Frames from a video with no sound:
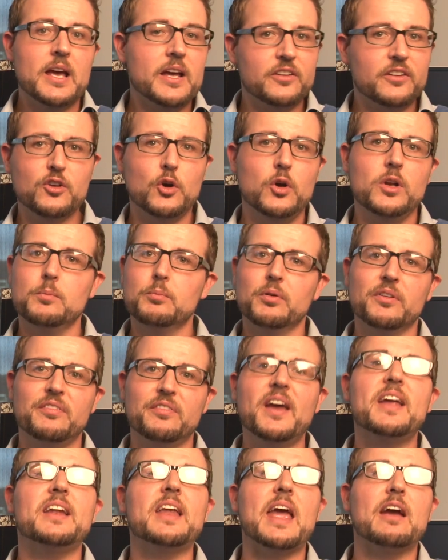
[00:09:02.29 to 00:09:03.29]
is going to
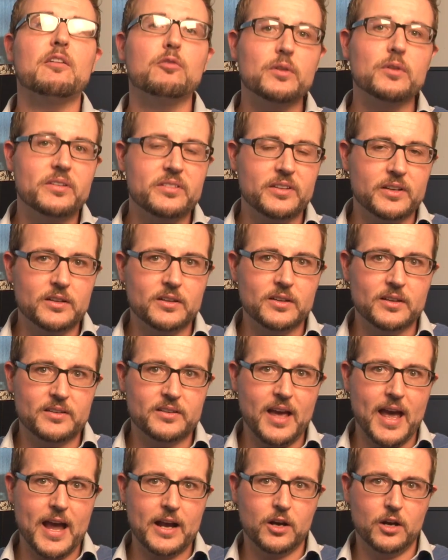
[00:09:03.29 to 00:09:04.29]
prevent every single
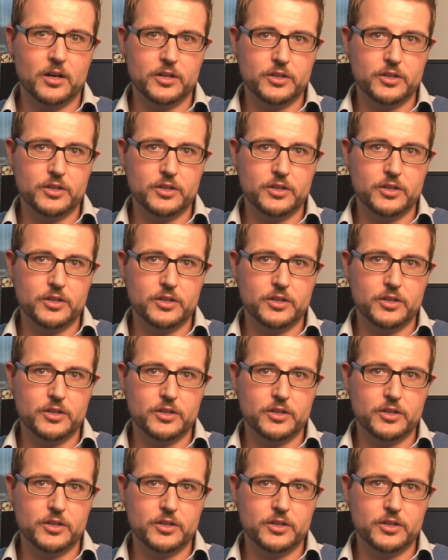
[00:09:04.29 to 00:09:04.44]
attack